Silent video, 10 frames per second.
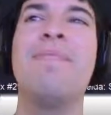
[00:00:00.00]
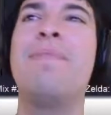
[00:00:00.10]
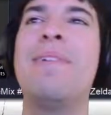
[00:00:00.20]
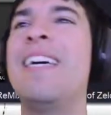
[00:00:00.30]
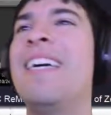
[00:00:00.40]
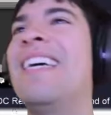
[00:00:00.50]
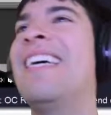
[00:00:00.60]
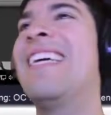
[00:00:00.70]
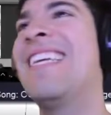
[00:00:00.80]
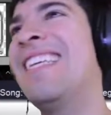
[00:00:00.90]
But all
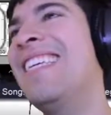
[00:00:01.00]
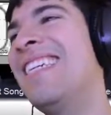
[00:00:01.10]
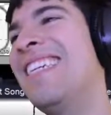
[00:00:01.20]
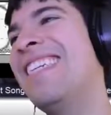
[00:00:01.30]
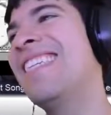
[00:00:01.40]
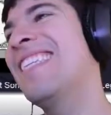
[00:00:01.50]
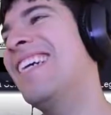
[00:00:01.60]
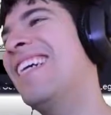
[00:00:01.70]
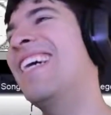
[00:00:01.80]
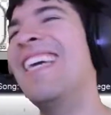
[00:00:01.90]

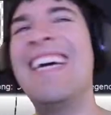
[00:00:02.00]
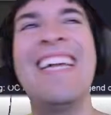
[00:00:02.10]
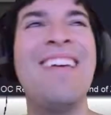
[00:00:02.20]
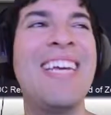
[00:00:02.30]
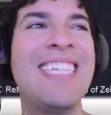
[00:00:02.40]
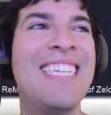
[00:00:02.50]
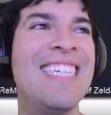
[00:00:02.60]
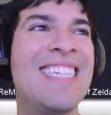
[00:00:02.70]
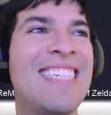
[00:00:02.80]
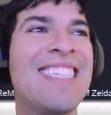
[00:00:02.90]
right, yeah, that makes sense.